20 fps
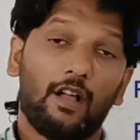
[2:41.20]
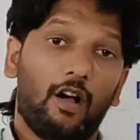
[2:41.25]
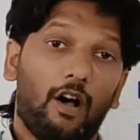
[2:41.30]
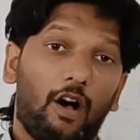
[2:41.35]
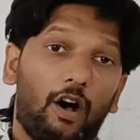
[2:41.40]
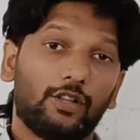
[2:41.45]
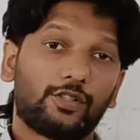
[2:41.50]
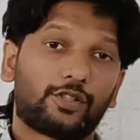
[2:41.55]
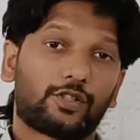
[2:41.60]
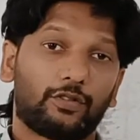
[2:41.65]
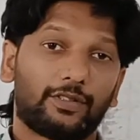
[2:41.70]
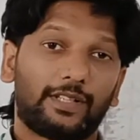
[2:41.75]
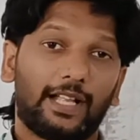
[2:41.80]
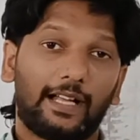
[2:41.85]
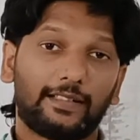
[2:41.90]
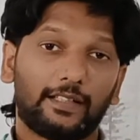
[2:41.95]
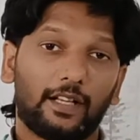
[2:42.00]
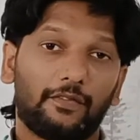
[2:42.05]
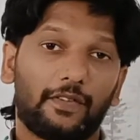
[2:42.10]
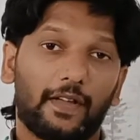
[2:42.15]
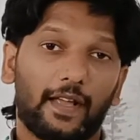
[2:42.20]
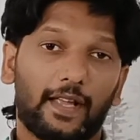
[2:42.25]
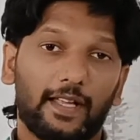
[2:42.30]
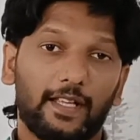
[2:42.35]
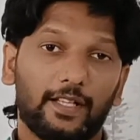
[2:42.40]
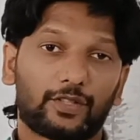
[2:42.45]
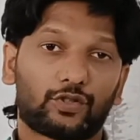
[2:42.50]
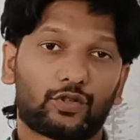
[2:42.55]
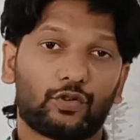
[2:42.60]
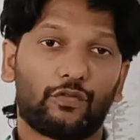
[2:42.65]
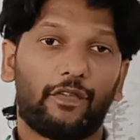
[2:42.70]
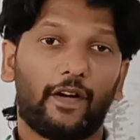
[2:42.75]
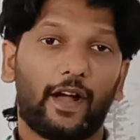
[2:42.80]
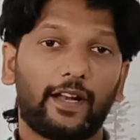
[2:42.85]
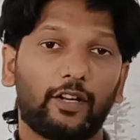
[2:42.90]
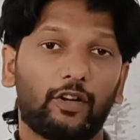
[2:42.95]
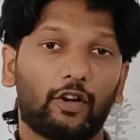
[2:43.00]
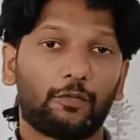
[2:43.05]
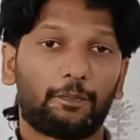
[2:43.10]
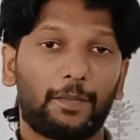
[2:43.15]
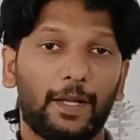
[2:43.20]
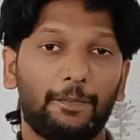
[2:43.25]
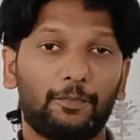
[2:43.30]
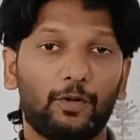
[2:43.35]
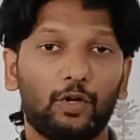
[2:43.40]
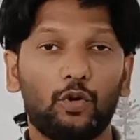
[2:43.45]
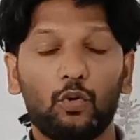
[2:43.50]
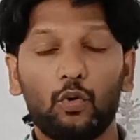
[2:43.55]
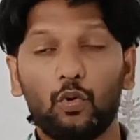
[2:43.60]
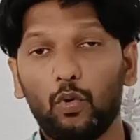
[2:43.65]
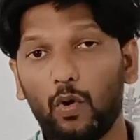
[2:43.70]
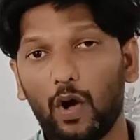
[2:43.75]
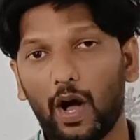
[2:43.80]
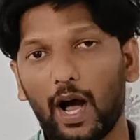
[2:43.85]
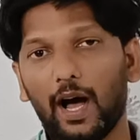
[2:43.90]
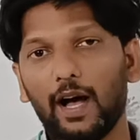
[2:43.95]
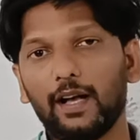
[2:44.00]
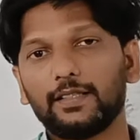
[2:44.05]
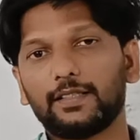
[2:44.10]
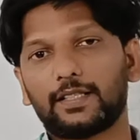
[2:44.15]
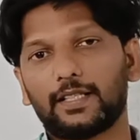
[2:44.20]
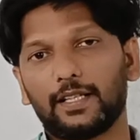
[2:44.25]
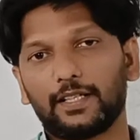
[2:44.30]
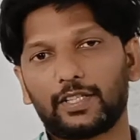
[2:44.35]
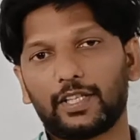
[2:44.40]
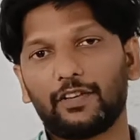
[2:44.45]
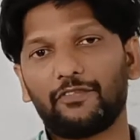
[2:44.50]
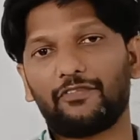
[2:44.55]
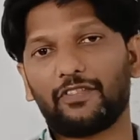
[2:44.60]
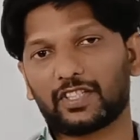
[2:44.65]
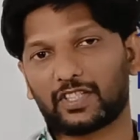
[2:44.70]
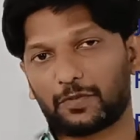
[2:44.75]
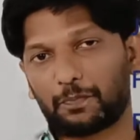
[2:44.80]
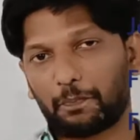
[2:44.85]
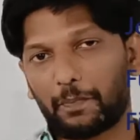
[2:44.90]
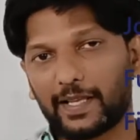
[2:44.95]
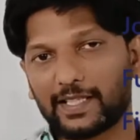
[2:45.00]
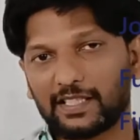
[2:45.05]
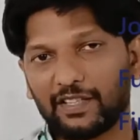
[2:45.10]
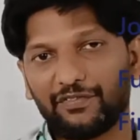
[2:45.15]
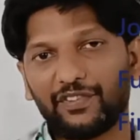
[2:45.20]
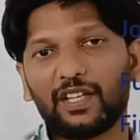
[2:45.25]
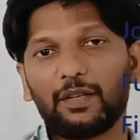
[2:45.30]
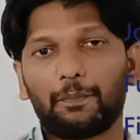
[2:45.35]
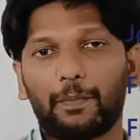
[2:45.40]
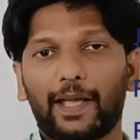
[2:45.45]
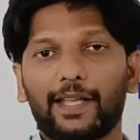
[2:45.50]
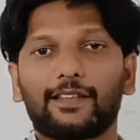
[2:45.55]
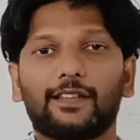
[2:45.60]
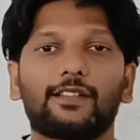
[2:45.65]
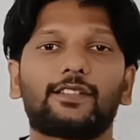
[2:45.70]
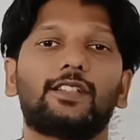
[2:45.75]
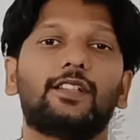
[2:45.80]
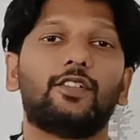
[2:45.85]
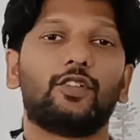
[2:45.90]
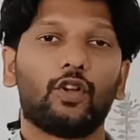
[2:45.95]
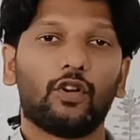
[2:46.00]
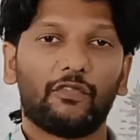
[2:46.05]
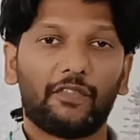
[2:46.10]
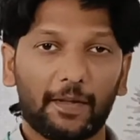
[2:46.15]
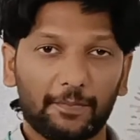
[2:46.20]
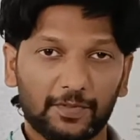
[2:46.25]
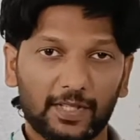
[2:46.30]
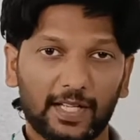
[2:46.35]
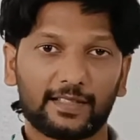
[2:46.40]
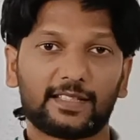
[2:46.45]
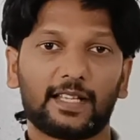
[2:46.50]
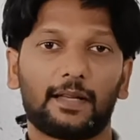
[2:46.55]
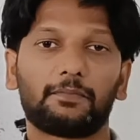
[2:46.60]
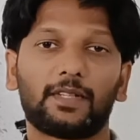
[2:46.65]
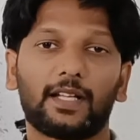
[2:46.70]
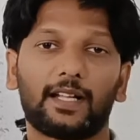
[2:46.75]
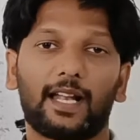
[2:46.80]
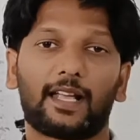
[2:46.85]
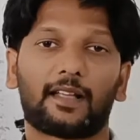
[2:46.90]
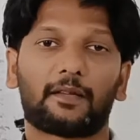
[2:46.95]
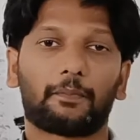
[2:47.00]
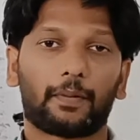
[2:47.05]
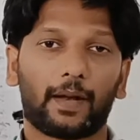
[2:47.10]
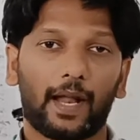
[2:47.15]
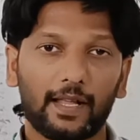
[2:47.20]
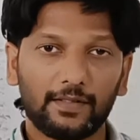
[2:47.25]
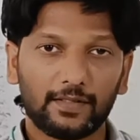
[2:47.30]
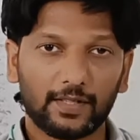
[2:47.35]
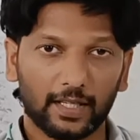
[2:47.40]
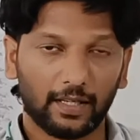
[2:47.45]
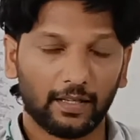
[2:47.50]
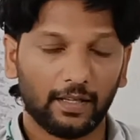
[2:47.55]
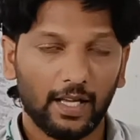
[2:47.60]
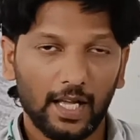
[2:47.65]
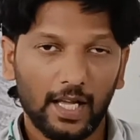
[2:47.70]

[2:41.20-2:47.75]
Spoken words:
Also, the other way is to find out people who are searching for specific pages in your website, something like pricing.